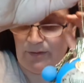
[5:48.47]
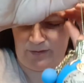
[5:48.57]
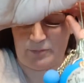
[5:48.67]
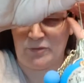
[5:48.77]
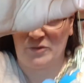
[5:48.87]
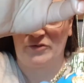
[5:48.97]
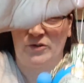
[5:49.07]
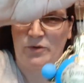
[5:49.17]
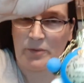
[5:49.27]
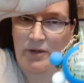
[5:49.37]
it was supposed to be tree
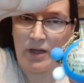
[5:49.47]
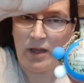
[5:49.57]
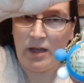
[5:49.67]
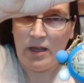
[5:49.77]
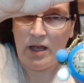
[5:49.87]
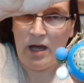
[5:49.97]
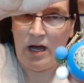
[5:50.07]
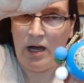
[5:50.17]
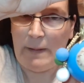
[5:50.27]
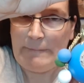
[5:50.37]
ornament,
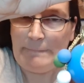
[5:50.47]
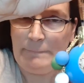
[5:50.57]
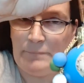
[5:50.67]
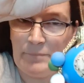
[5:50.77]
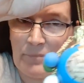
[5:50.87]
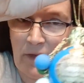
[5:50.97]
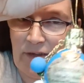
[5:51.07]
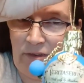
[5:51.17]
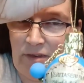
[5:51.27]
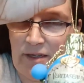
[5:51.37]
um,
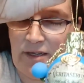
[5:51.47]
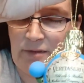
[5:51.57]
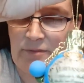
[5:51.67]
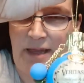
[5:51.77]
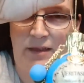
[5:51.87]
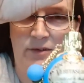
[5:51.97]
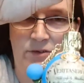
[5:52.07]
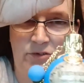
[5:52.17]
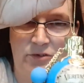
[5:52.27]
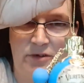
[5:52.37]
it's the um, 10th
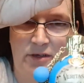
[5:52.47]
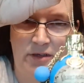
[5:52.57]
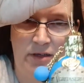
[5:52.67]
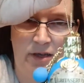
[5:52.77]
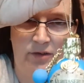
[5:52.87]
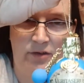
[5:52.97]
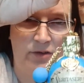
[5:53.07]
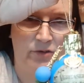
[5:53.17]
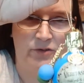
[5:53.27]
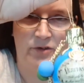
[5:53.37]
Doctor and, and his sonic
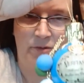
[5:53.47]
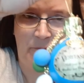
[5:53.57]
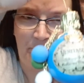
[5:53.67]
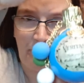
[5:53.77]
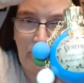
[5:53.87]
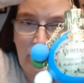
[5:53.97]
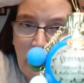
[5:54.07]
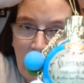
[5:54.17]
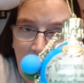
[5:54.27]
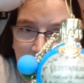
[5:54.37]
screwdriver,
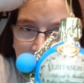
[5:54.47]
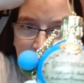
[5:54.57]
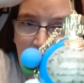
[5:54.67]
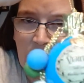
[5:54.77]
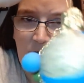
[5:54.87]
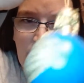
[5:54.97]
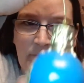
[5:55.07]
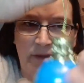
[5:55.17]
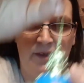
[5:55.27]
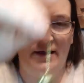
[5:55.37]
and it's, um,
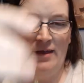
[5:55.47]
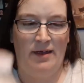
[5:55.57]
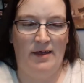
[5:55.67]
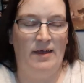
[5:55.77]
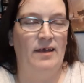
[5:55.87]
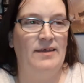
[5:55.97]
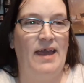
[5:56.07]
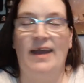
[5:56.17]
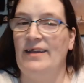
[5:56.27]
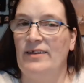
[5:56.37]

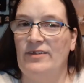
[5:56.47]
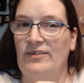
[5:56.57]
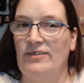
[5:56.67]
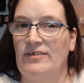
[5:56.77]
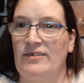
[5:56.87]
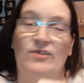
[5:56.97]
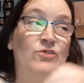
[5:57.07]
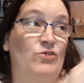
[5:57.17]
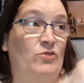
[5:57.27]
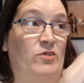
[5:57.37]
yeah, it's, it's
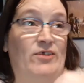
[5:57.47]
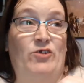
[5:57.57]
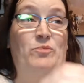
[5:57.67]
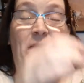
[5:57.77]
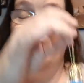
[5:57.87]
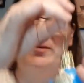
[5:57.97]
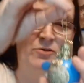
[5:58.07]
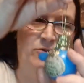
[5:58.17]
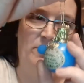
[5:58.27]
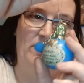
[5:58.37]
just, it's just pinned up
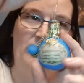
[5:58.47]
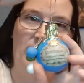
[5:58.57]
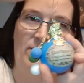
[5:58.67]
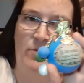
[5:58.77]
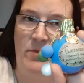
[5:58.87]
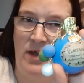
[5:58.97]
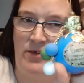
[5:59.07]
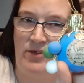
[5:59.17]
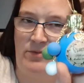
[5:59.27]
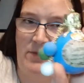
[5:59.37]
onto my thing, so I might
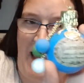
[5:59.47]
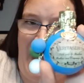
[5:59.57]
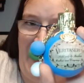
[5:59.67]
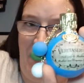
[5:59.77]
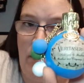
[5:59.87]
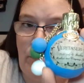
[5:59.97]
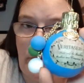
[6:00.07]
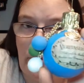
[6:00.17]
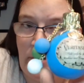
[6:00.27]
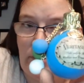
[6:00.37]
just hang it up
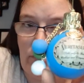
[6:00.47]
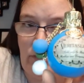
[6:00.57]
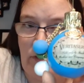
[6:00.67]
somewhere, just